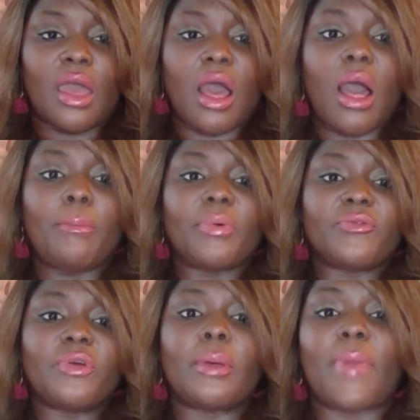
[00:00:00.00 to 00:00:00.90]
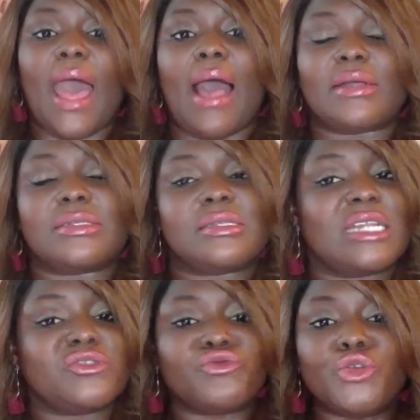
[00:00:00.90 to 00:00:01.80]
Up from a past
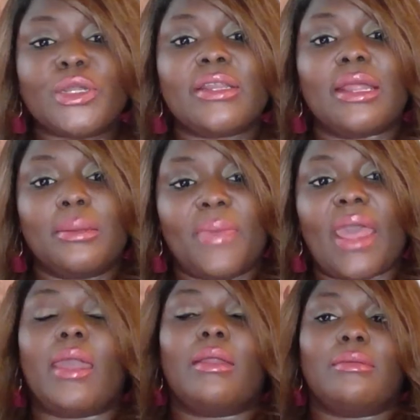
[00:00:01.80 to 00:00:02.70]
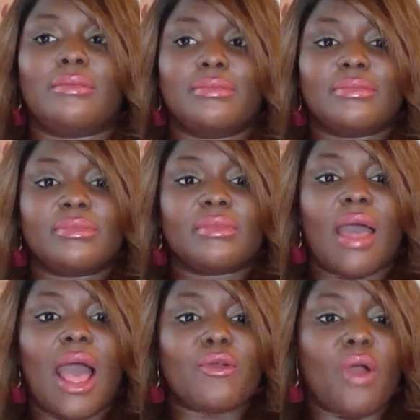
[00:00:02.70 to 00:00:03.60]
that's rooted in pain,
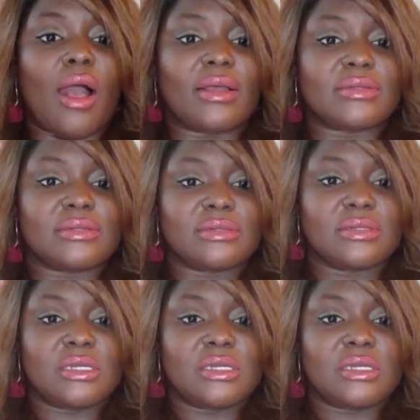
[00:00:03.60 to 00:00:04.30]
I rise.